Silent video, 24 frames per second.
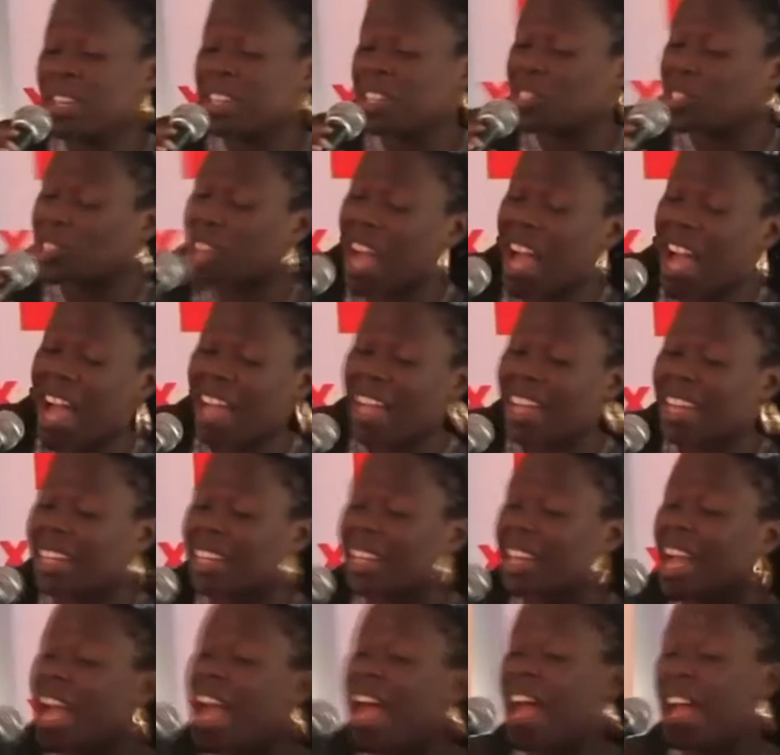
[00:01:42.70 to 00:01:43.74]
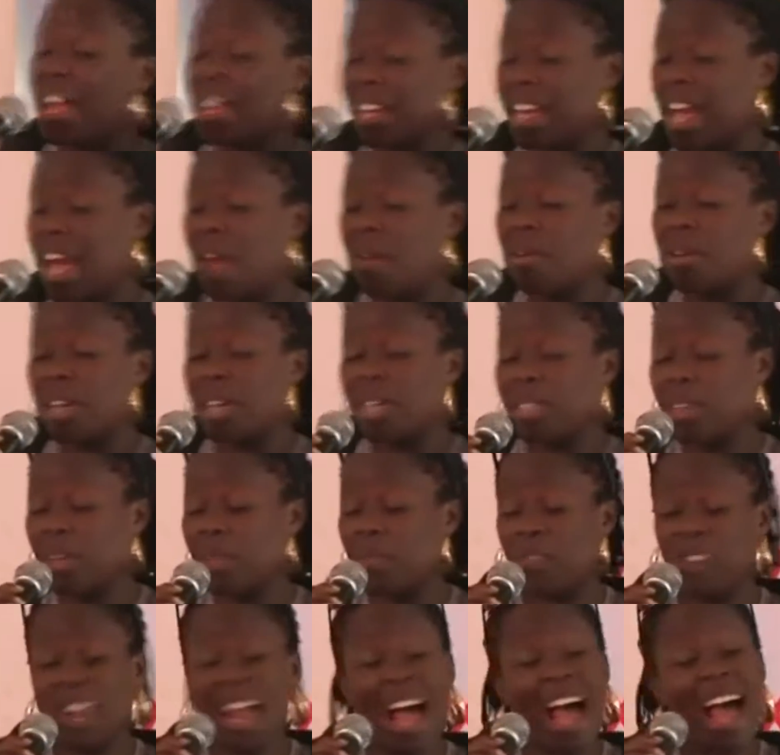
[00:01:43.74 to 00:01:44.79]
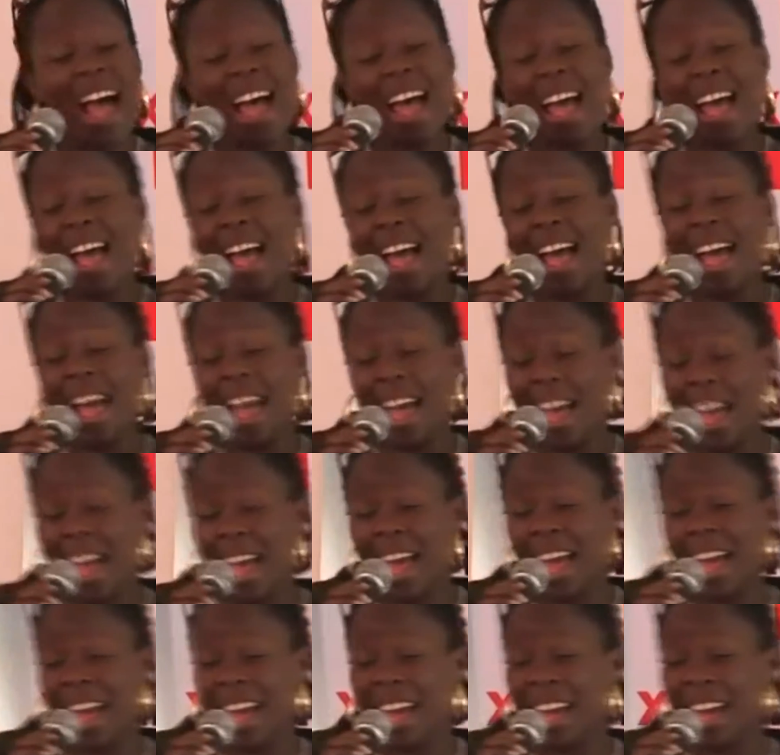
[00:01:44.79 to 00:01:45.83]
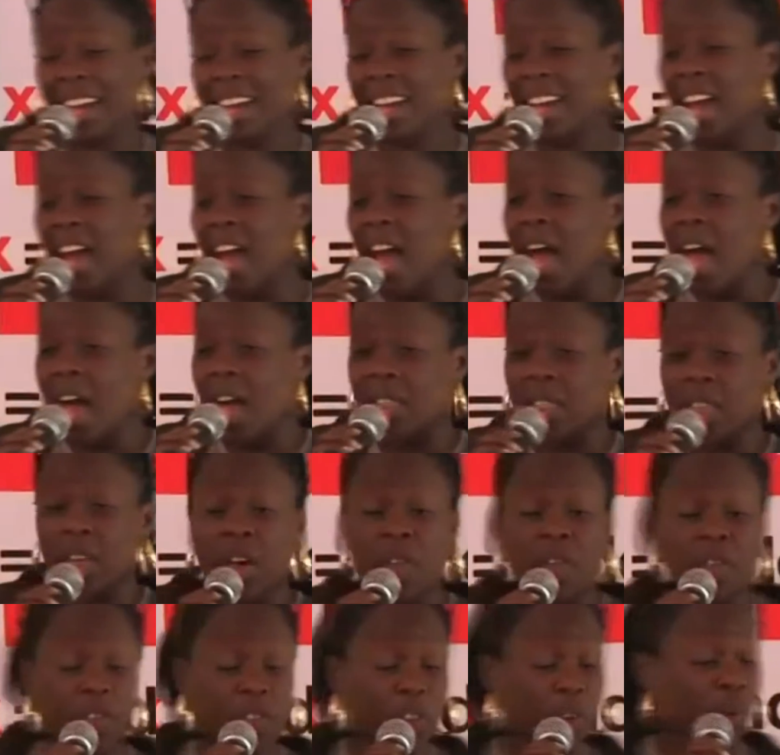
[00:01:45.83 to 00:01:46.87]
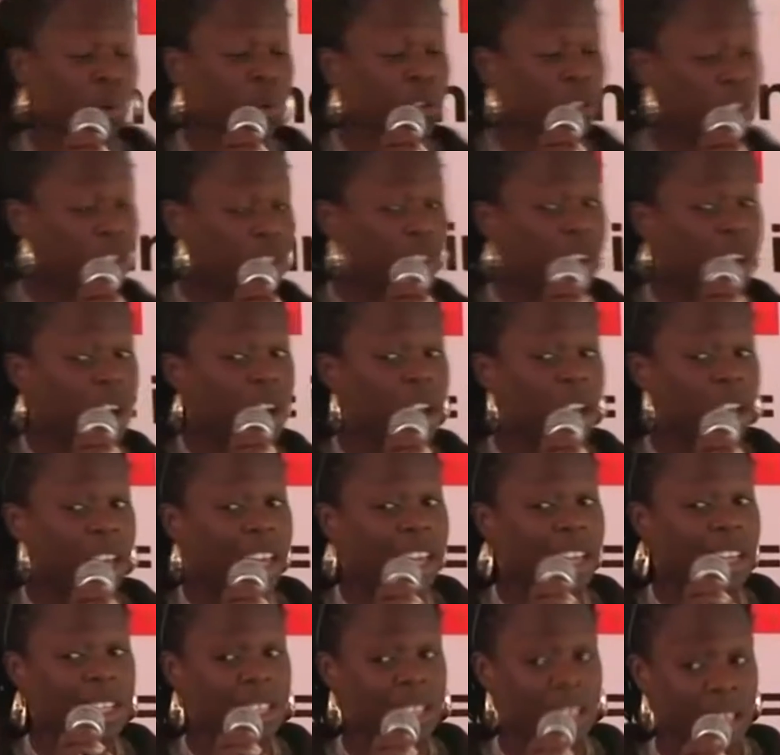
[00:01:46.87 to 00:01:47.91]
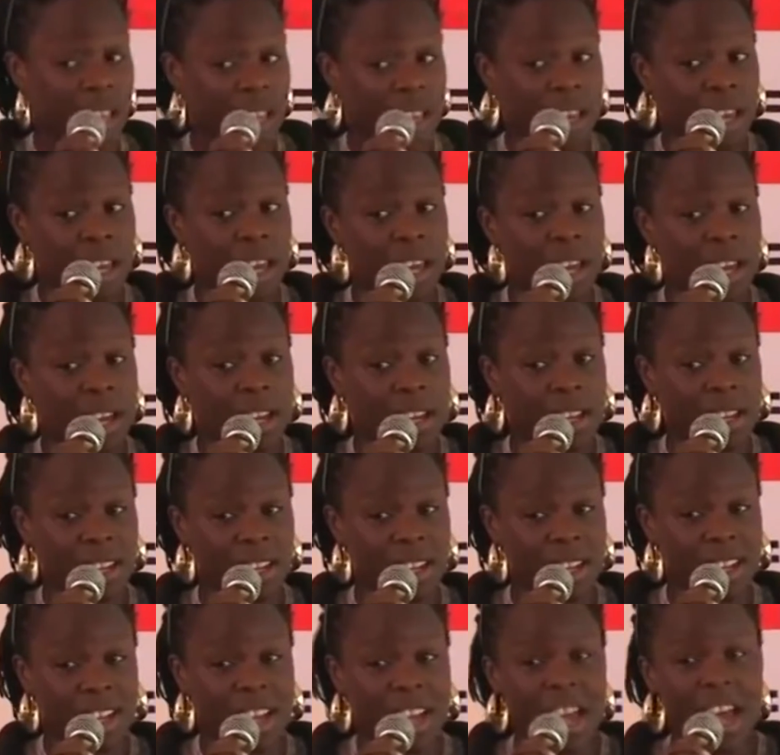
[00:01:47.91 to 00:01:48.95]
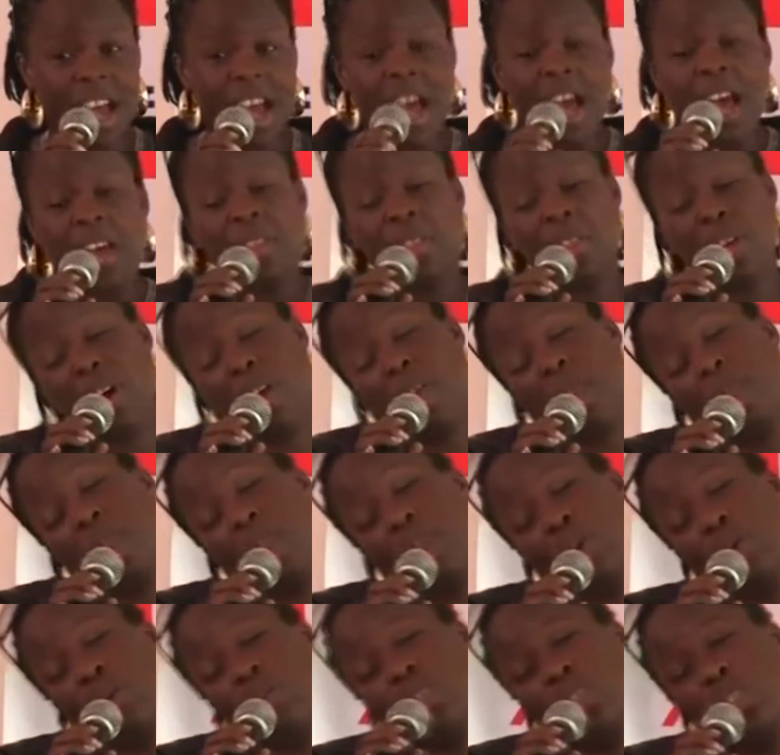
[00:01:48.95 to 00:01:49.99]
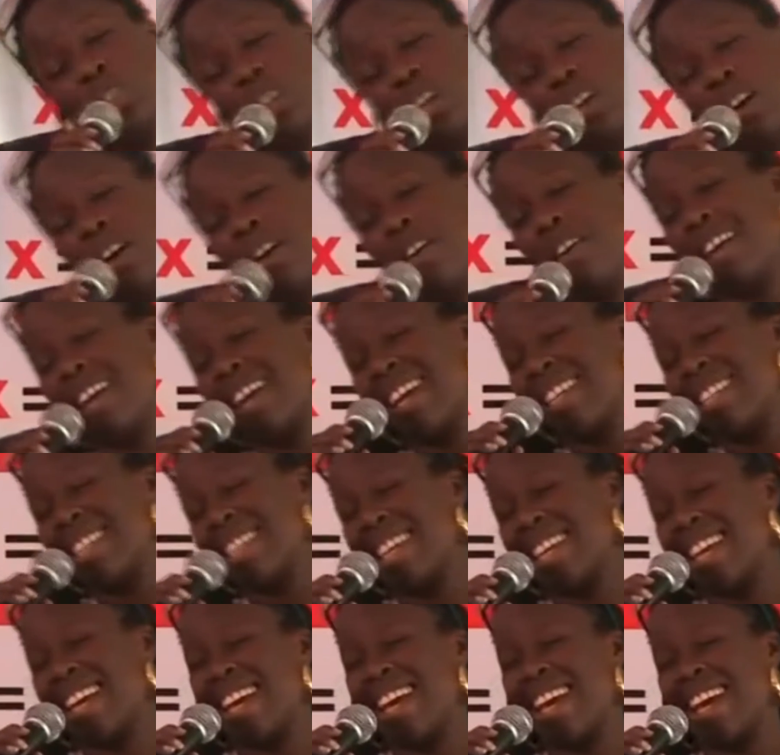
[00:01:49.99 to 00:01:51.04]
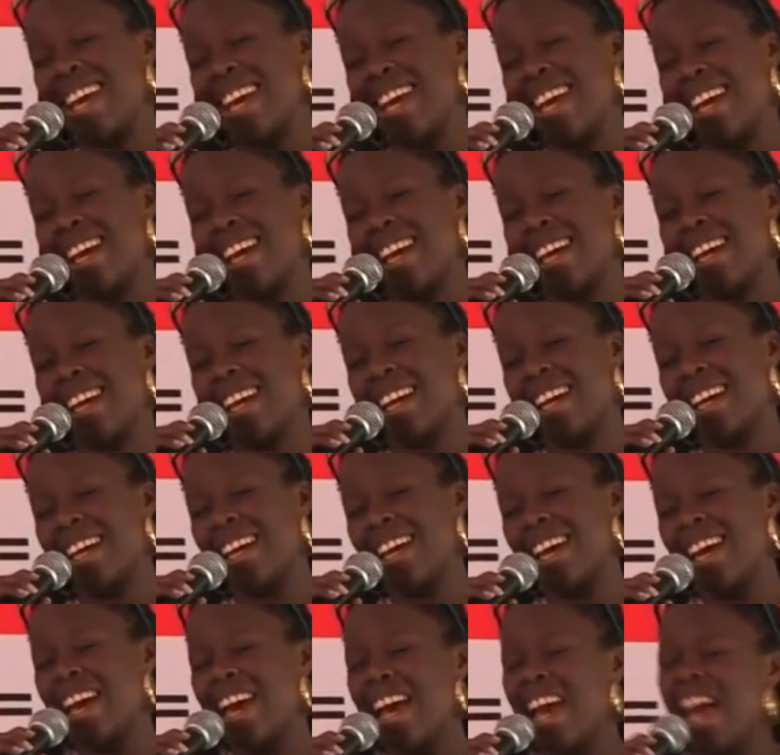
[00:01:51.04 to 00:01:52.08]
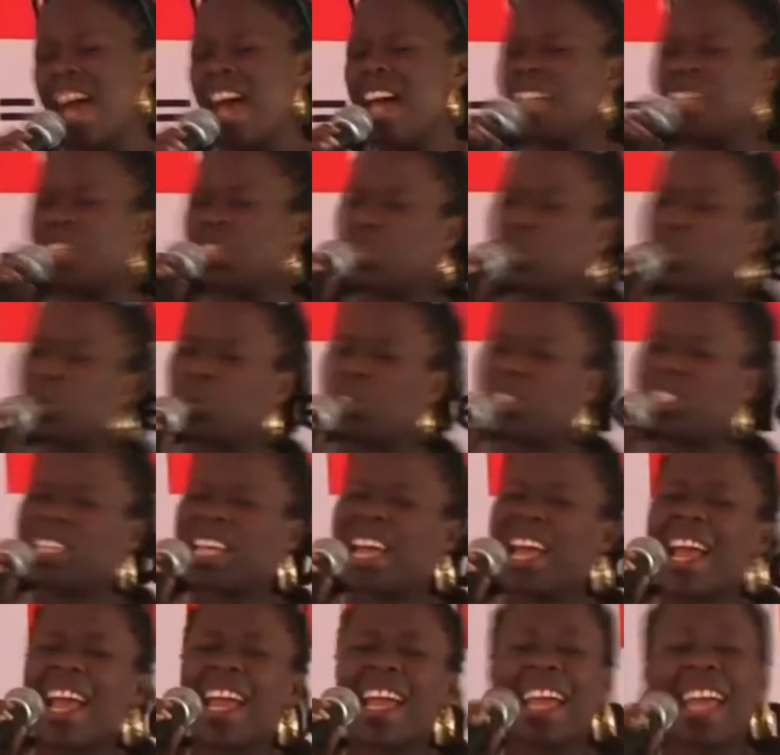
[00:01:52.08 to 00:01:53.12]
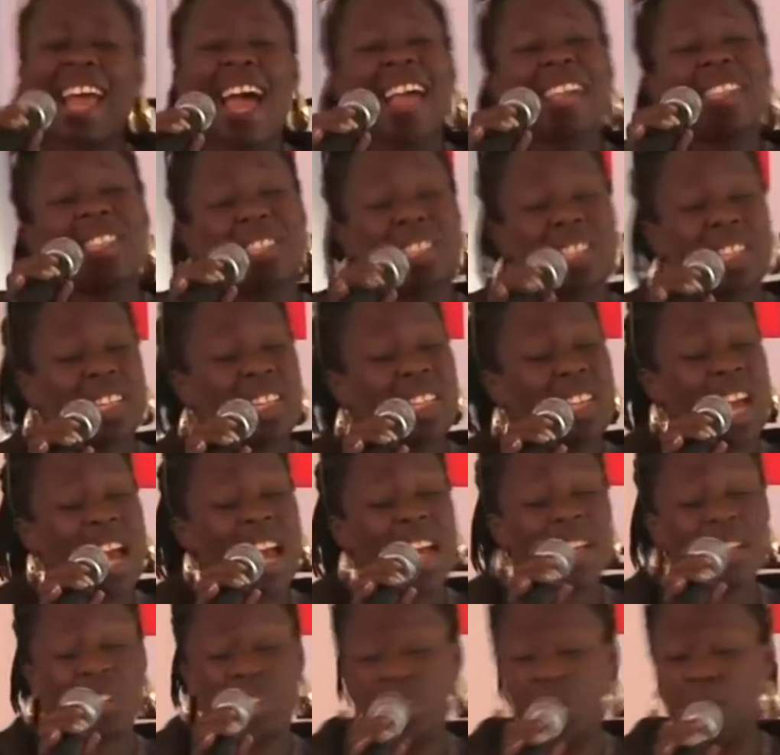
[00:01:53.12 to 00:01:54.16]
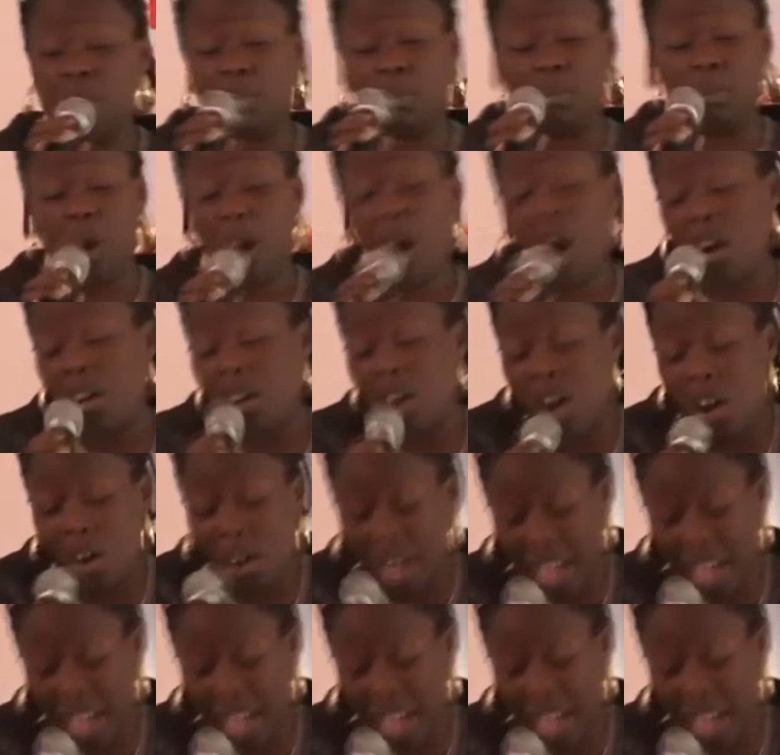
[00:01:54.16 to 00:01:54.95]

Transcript: sign, carry the flag. The future is here. The future is here. Today, yesterday, tomorrow